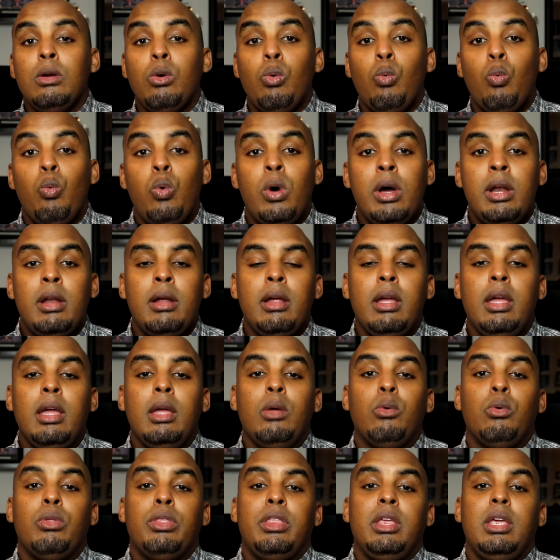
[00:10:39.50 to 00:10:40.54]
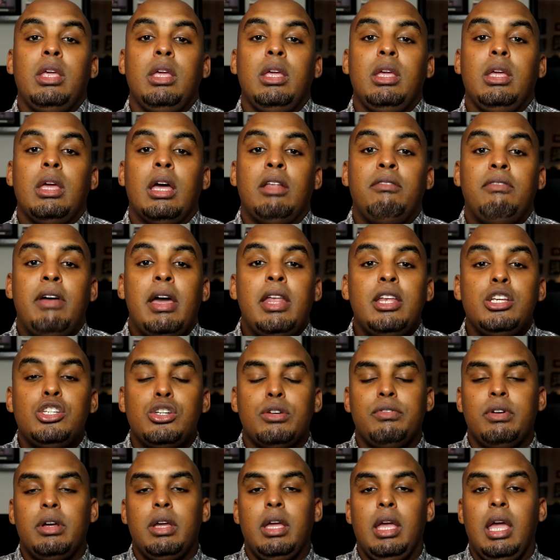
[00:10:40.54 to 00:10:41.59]
The advantage
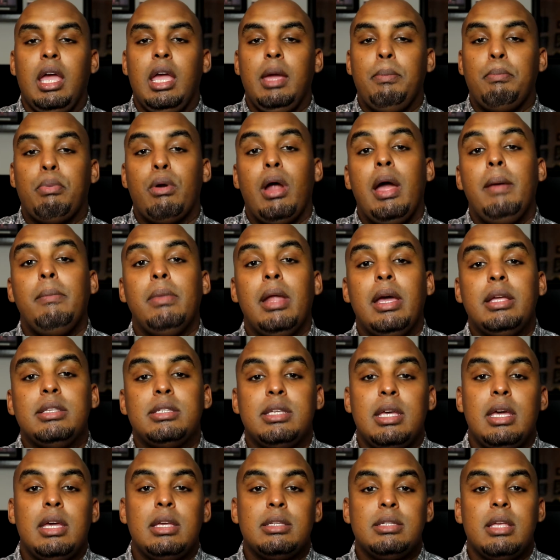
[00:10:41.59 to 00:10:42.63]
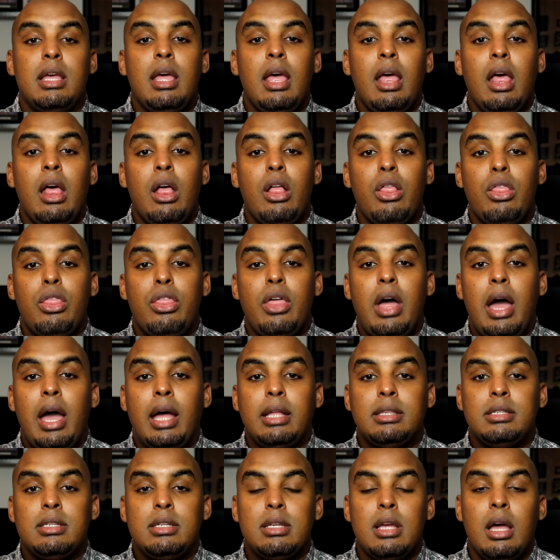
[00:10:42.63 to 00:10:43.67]
of a prime lens is
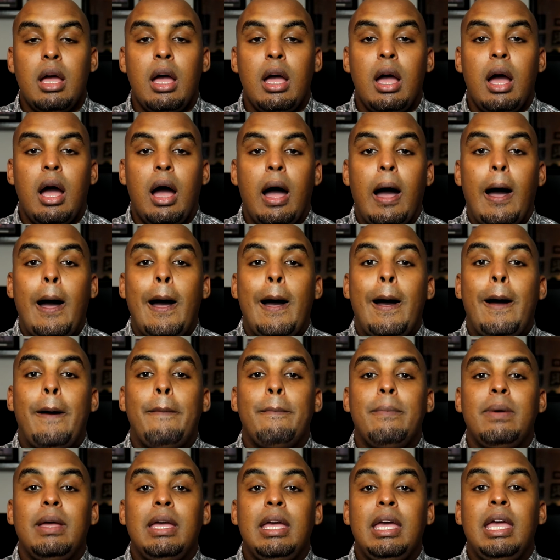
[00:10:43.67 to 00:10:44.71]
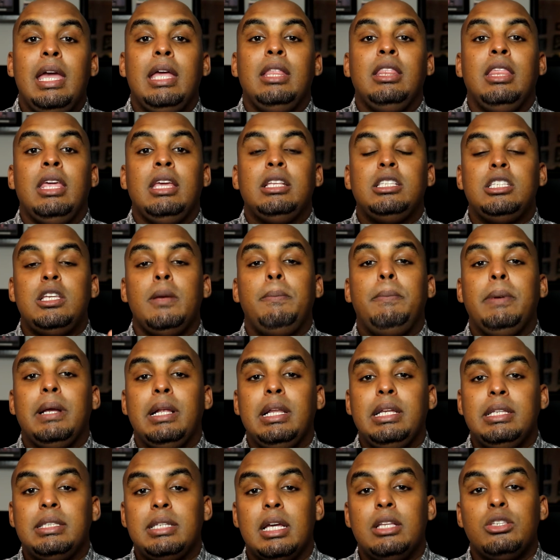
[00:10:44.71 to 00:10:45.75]
that they
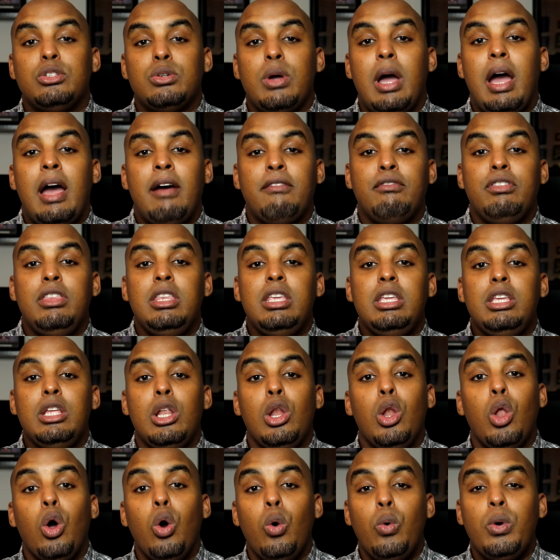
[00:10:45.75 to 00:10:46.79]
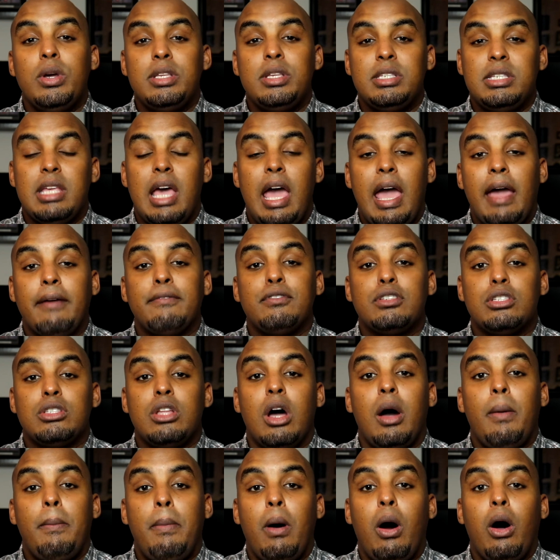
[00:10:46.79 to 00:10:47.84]
typically tend to have the lowest
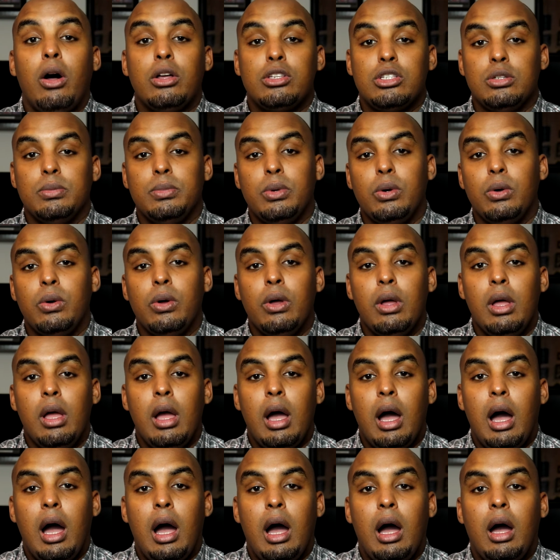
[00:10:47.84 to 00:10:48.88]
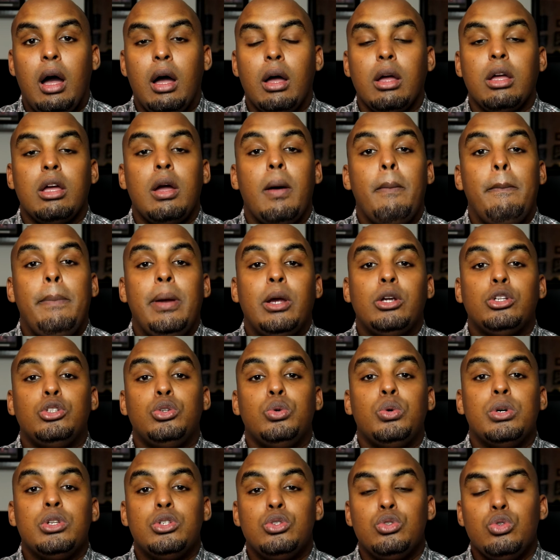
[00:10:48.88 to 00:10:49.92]
f-stop possible compared
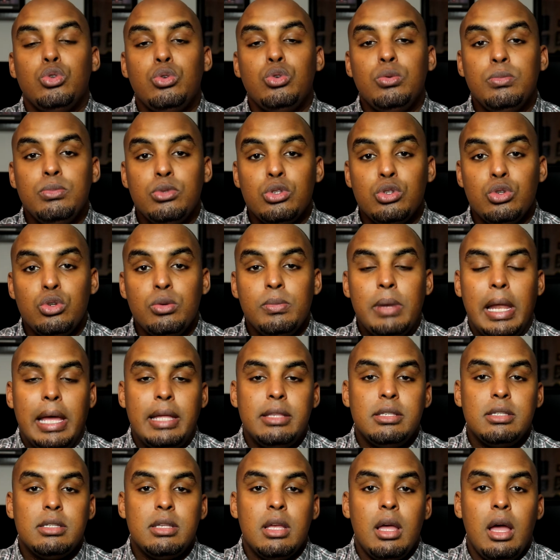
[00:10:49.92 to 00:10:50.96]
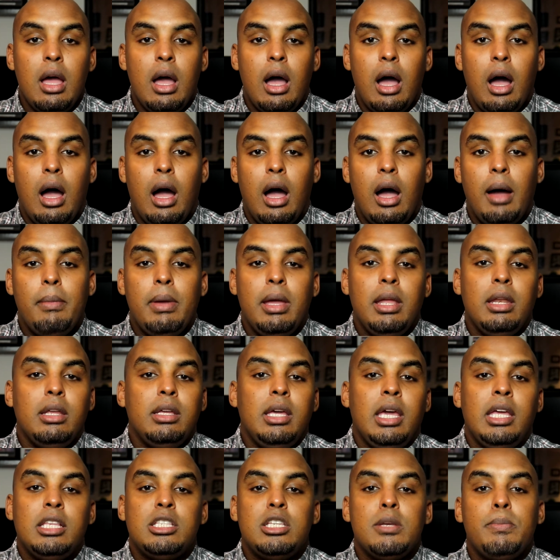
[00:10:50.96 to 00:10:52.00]
to a zoom lens. And
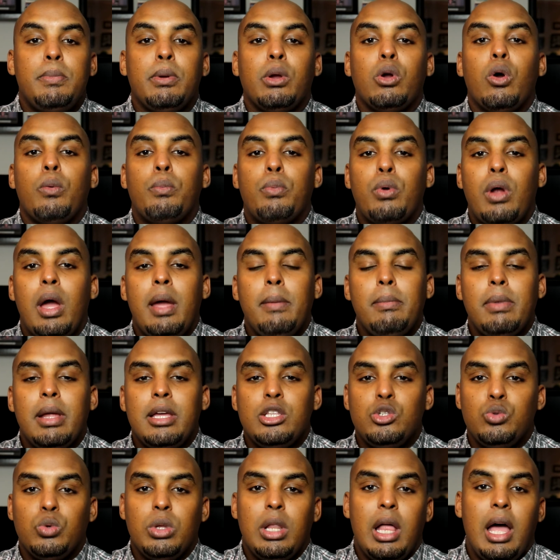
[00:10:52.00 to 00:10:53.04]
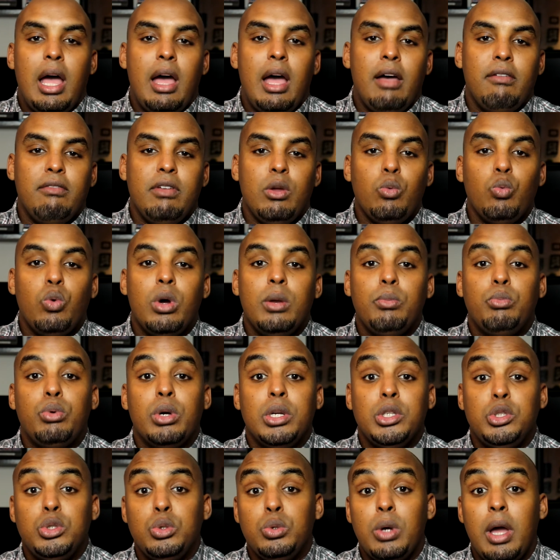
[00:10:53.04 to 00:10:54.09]
a typical prime lens will have a
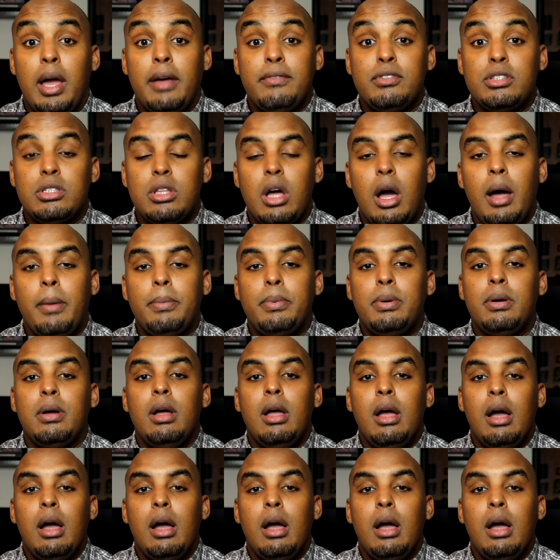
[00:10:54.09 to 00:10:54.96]
1.2 f-stop